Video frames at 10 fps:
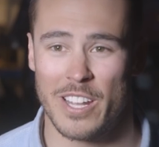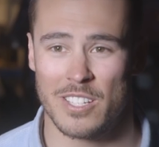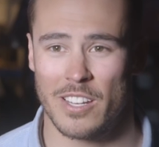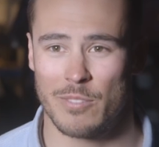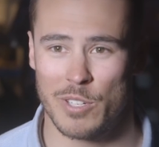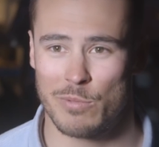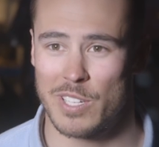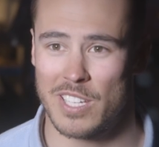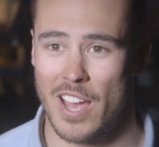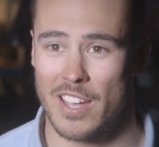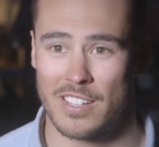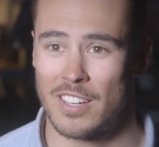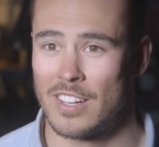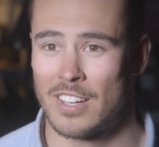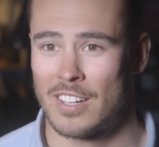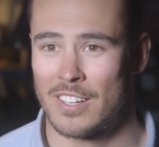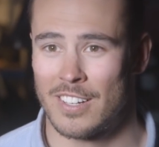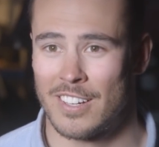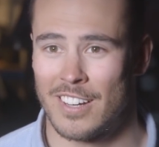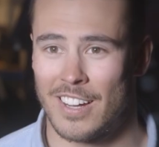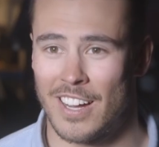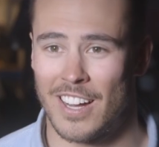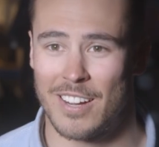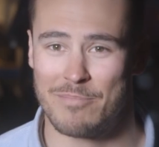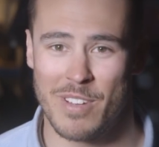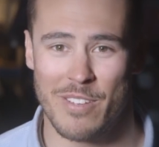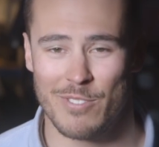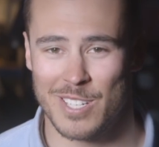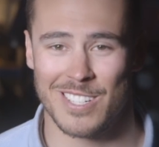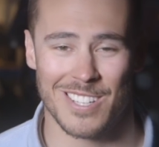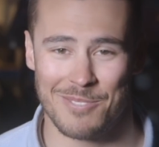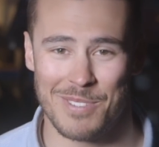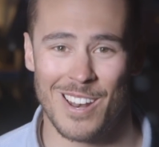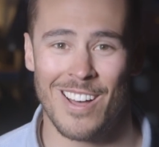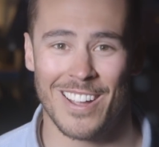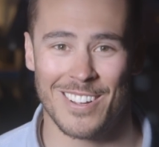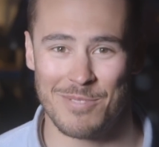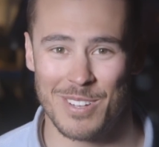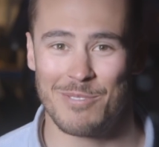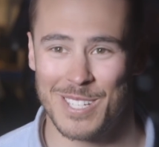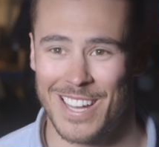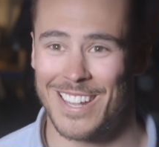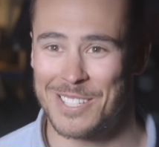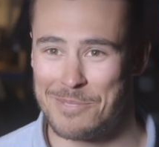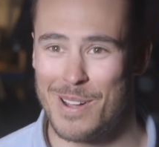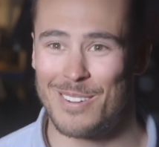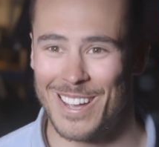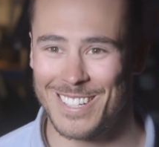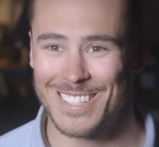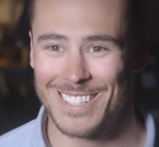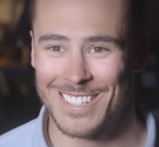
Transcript: and it's something which we say if we see something we like, and we say that's deBolex,